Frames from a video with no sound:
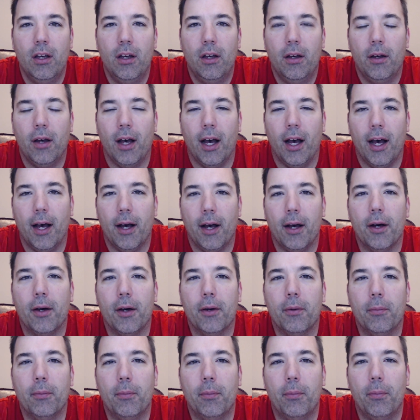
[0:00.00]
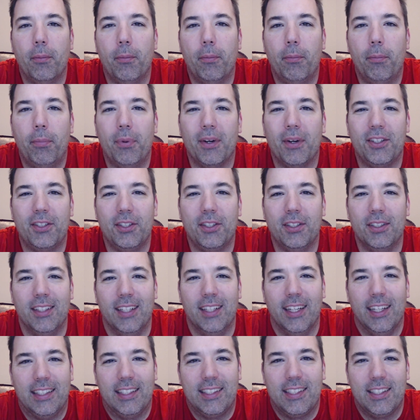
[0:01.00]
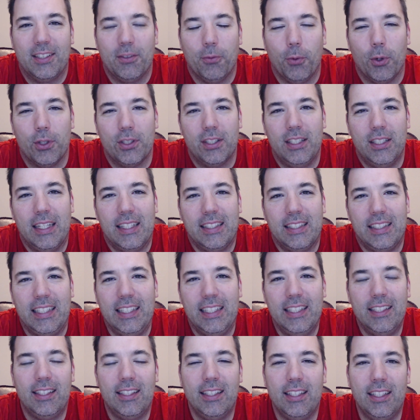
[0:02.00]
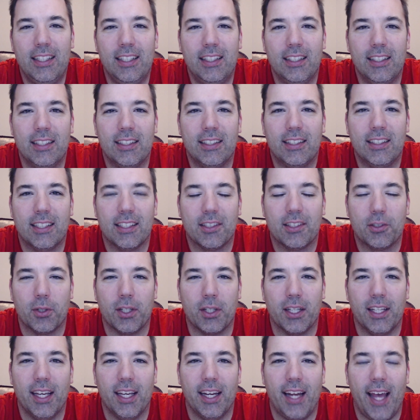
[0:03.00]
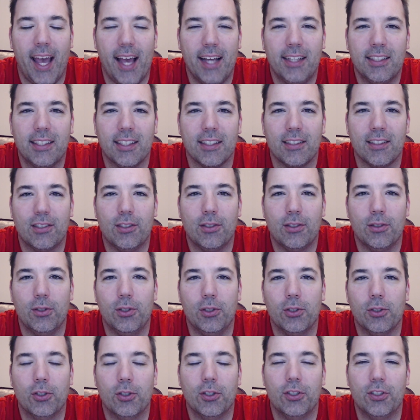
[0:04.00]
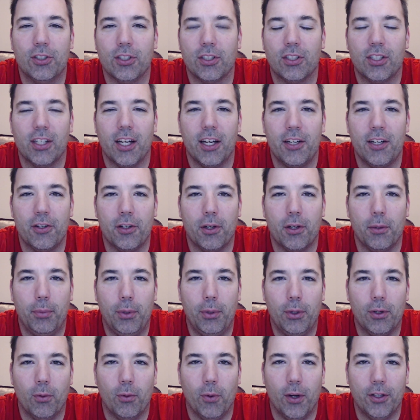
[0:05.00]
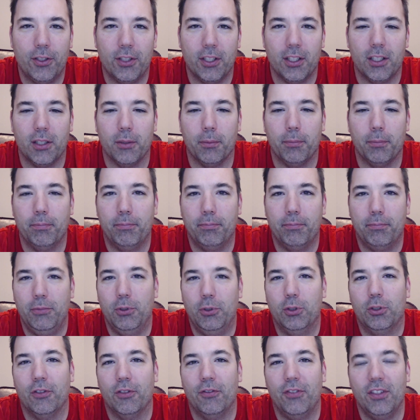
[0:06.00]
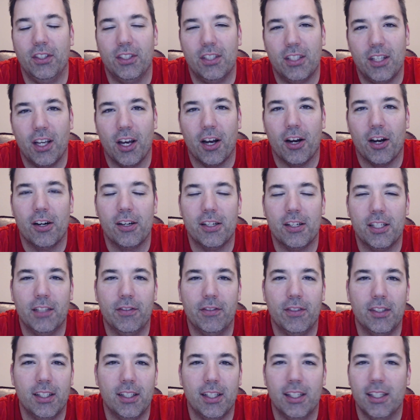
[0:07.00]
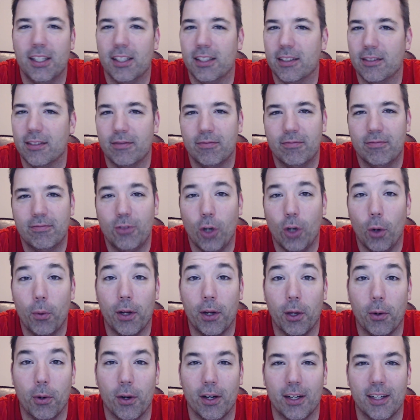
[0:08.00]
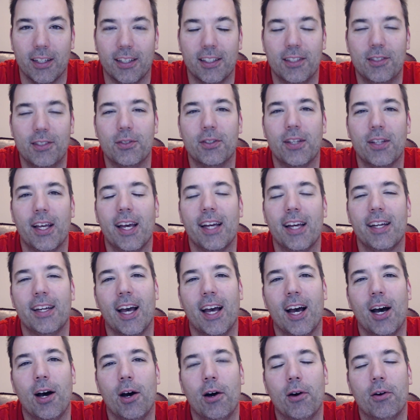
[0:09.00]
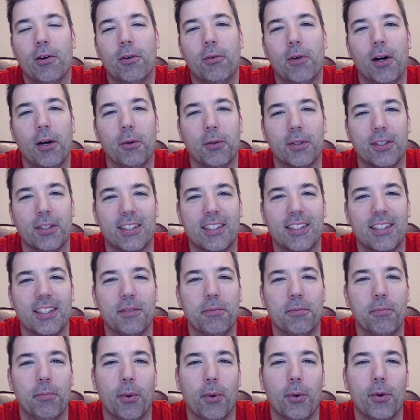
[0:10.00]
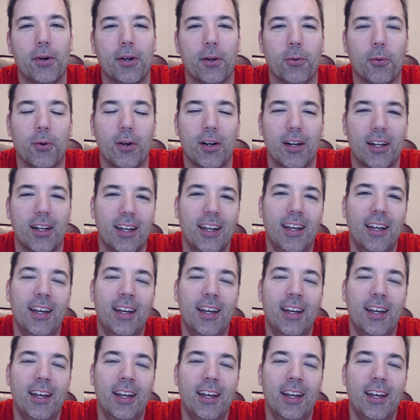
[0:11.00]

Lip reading: but it wasn't as easy to sort of get access to. You couldn't just sit on your computer and watch it. You had to use a VCR or DVD, and nobody wanted to do that. Now, while we're sitting bored at work,